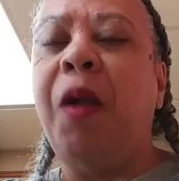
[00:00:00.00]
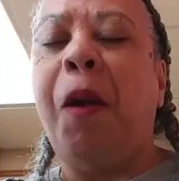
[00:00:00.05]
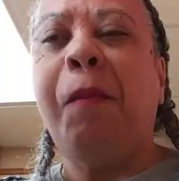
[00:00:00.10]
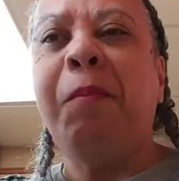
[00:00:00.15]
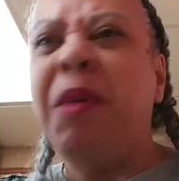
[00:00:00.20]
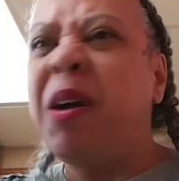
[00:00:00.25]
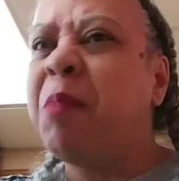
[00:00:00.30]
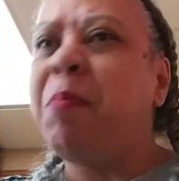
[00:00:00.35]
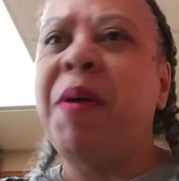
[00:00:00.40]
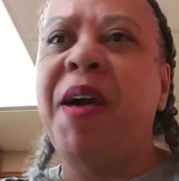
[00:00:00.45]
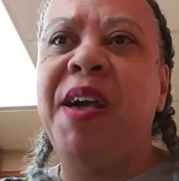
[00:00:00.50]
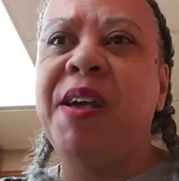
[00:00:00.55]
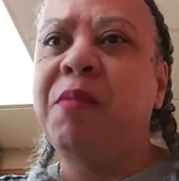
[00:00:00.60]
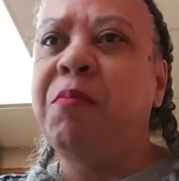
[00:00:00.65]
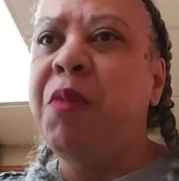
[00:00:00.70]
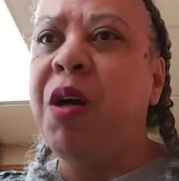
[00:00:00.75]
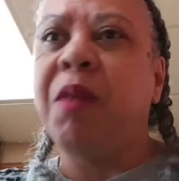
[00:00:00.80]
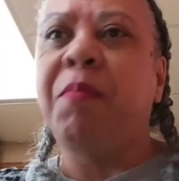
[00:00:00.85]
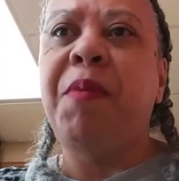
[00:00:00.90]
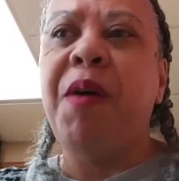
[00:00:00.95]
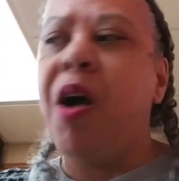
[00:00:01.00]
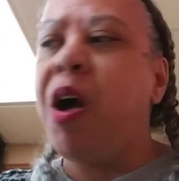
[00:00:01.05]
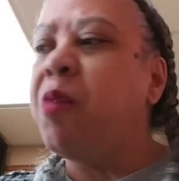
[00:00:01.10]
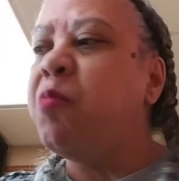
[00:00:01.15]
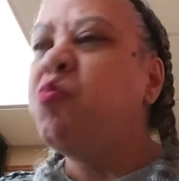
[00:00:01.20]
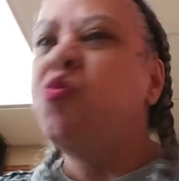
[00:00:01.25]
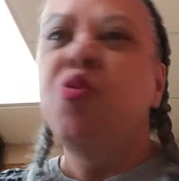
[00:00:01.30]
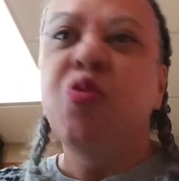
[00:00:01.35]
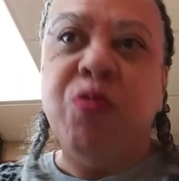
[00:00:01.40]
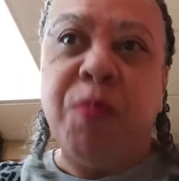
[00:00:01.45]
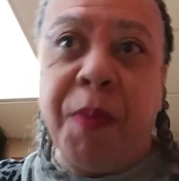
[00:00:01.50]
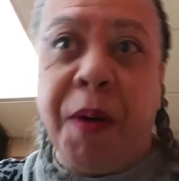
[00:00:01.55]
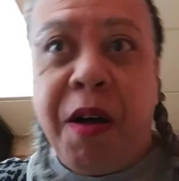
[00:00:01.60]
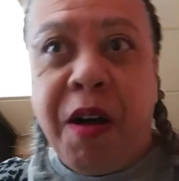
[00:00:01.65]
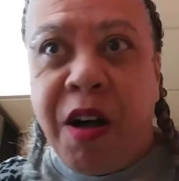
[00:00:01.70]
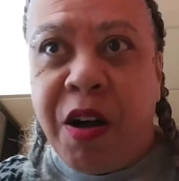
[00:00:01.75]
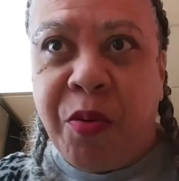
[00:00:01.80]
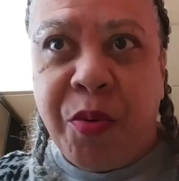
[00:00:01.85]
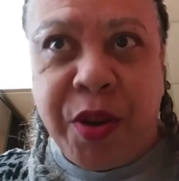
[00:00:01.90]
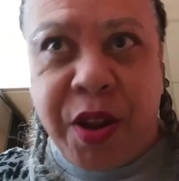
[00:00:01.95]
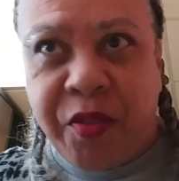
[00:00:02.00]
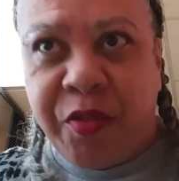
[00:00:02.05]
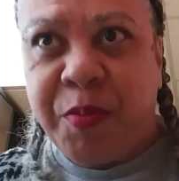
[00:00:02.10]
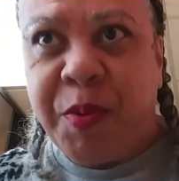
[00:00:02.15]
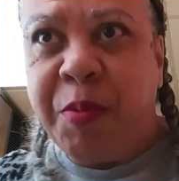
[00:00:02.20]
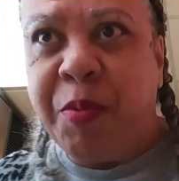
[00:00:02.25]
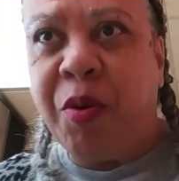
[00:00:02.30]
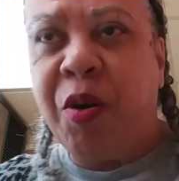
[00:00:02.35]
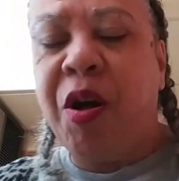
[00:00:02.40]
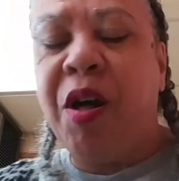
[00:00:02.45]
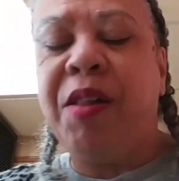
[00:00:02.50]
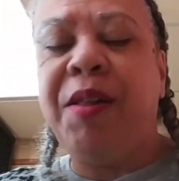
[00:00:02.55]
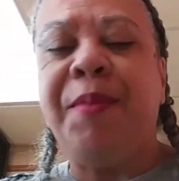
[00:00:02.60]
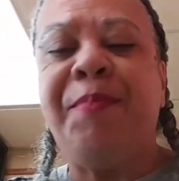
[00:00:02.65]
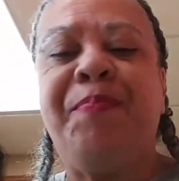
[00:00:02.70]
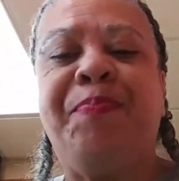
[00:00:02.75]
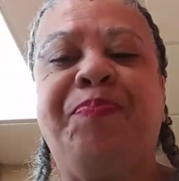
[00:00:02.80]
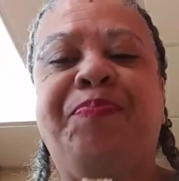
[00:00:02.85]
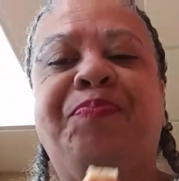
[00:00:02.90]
Mukbang, whatever people call it.